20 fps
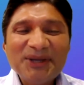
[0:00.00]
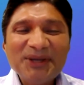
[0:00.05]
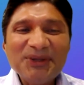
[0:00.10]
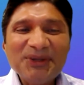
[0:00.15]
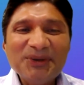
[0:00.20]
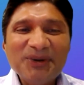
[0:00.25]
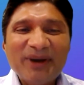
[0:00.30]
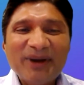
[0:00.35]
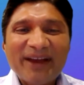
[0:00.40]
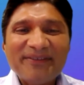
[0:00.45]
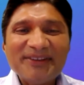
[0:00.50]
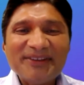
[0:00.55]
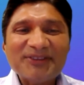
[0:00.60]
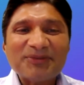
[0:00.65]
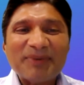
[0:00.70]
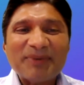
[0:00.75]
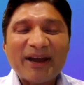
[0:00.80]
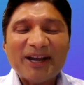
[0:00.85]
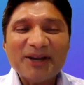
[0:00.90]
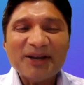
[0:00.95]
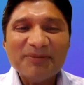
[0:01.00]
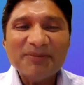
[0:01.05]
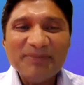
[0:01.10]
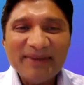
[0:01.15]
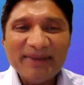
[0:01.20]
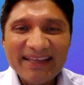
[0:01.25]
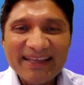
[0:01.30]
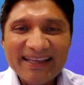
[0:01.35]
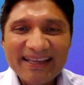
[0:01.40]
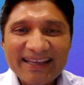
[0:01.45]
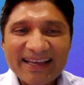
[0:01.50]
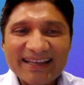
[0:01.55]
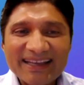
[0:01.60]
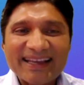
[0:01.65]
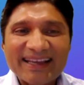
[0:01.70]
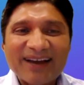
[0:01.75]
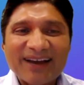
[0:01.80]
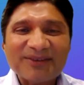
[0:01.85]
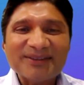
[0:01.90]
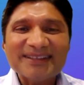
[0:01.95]
You have inspired me and
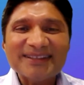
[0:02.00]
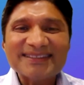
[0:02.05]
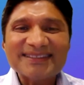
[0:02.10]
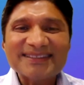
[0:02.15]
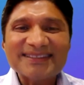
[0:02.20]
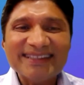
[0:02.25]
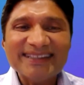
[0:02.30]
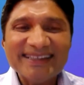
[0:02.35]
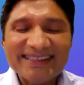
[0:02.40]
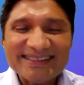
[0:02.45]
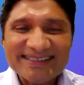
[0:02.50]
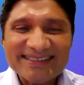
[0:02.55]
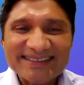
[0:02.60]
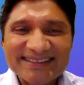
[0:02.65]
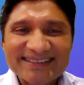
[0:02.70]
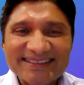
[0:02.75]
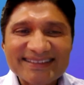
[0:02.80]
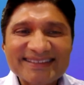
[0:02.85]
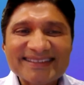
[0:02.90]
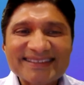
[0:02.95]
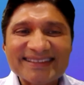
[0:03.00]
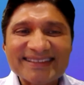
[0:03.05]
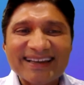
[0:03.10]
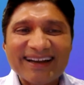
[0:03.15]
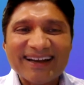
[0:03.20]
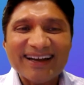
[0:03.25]
countless clinicians,